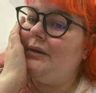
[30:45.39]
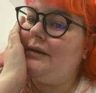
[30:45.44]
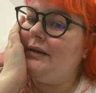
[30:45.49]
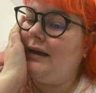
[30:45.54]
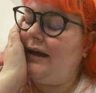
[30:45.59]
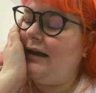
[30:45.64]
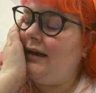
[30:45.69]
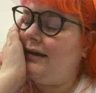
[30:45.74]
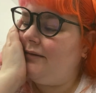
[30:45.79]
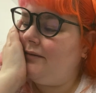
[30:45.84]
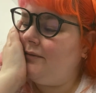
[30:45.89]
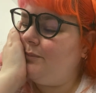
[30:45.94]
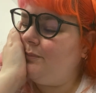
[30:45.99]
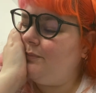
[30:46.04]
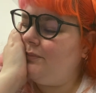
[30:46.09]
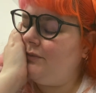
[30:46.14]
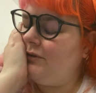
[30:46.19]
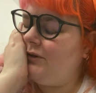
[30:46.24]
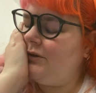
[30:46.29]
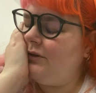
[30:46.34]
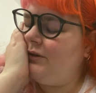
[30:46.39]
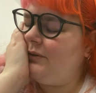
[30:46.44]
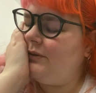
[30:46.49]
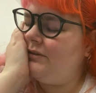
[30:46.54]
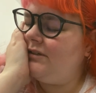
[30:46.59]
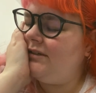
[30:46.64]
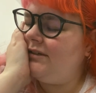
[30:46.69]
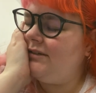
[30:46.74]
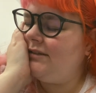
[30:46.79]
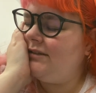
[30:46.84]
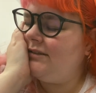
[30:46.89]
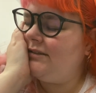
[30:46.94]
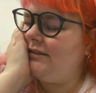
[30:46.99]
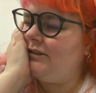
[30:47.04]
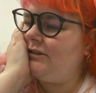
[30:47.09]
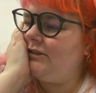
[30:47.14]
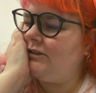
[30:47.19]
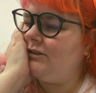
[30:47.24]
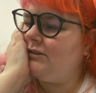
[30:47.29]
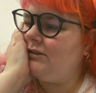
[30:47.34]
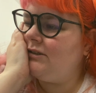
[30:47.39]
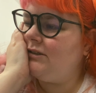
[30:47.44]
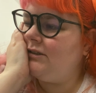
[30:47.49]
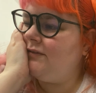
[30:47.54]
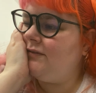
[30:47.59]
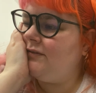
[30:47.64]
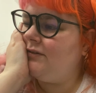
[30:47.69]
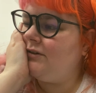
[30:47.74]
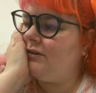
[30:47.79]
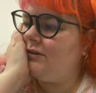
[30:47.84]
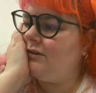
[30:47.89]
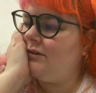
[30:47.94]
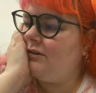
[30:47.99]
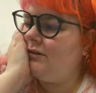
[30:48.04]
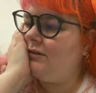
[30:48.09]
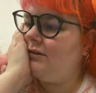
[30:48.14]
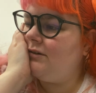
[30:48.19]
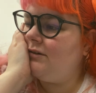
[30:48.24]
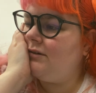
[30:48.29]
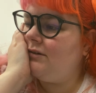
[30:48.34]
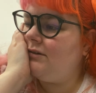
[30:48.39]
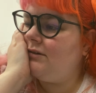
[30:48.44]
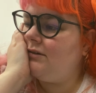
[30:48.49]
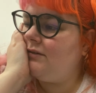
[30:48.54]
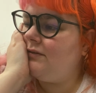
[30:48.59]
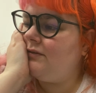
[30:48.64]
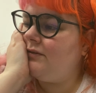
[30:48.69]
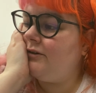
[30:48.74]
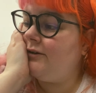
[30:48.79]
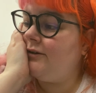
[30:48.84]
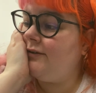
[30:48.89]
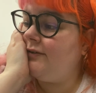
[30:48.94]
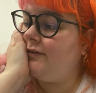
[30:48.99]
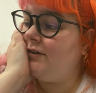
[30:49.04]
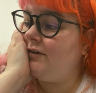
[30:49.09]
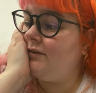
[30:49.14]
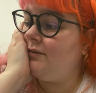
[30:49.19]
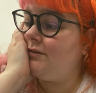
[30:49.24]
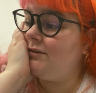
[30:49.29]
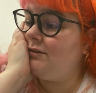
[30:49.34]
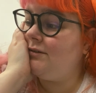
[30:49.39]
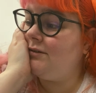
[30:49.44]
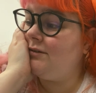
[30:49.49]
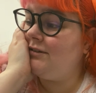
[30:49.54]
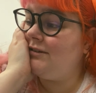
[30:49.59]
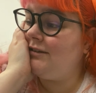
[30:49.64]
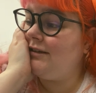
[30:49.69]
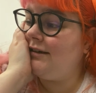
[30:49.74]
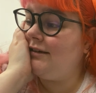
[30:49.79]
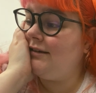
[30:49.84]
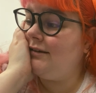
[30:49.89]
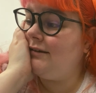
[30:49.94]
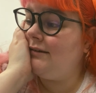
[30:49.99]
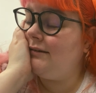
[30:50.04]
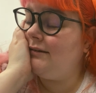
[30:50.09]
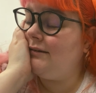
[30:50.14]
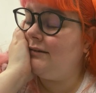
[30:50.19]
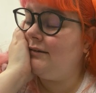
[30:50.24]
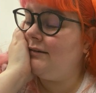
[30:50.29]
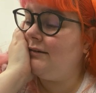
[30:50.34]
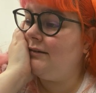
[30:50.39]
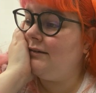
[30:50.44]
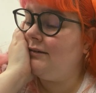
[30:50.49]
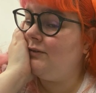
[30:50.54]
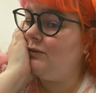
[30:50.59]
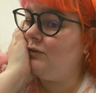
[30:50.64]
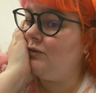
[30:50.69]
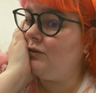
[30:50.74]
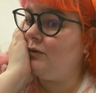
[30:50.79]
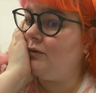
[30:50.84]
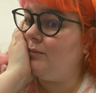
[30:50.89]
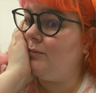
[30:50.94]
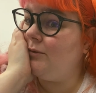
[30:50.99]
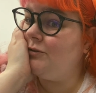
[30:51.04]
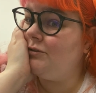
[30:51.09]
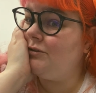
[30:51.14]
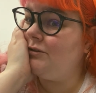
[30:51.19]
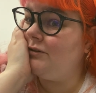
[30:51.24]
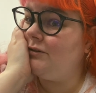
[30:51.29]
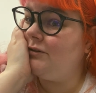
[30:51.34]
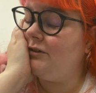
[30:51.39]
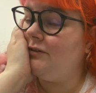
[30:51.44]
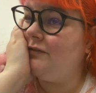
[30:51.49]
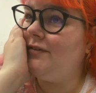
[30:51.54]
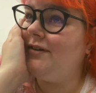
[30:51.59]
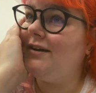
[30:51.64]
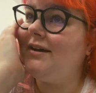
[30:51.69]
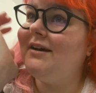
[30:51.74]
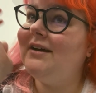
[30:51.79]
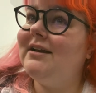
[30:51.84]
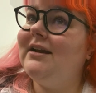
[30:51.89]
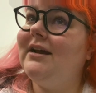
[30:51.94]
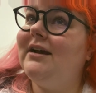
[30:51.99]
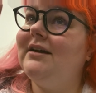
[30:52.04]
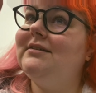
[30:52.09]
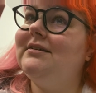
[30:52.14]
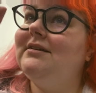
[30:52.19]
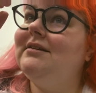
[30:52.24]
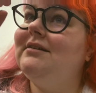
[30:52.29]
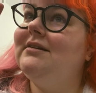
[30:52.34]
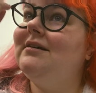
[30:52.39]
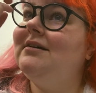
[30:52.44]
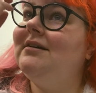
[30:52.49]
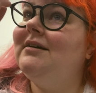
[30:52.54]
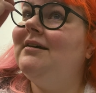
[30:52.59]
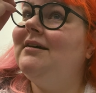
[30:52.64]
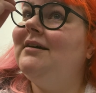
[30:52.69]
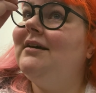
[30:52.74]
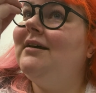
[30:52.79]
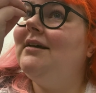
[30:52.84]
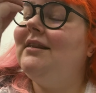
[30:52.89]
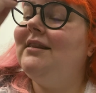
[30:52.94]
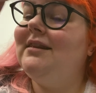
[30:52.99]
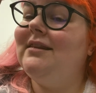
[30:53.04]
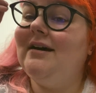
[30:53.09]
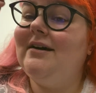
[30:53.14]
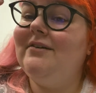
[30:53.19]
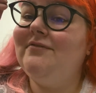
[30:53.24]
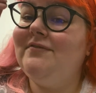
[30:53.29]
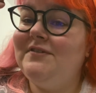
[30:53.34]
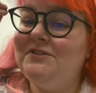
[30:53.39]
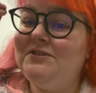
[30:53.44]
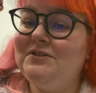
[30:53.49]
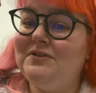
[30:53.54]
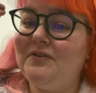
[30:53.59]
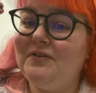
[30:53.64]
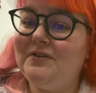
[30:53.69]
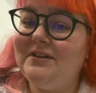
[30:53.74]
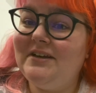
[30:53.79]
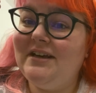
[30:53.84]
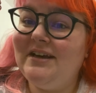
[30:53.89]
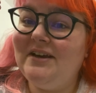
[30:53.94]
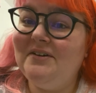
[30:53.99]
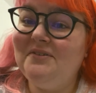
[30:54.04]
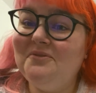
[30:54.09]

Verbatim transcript: yeah, you know a D&D session is good if you're it was like so emotional. You've like connected that viscerally